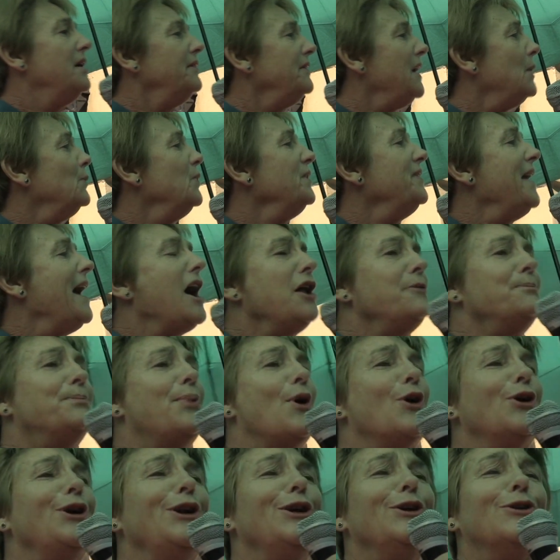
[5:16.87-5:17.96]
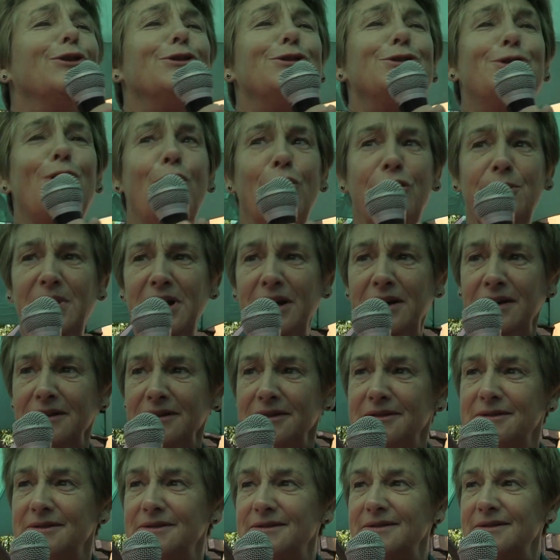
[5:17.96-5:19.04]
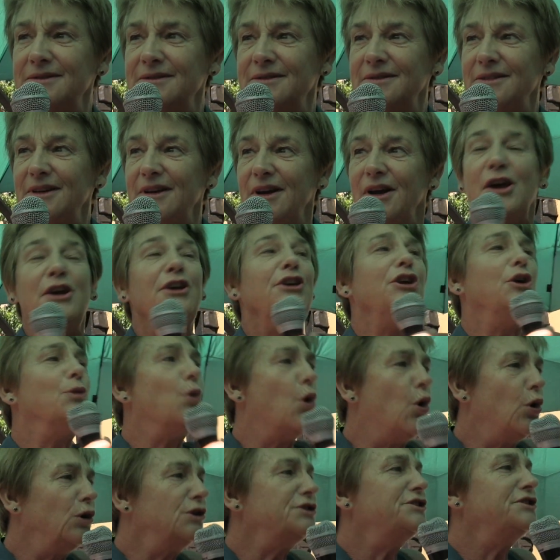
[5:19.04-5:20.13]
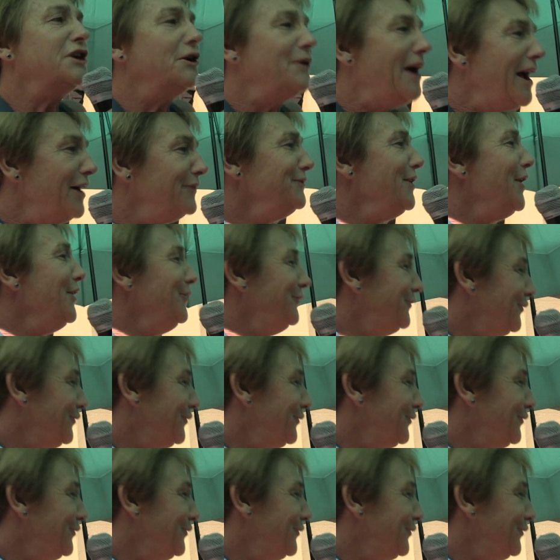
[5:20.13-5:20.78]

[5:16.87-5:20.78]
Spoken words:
that without bodily autonomy, you also have no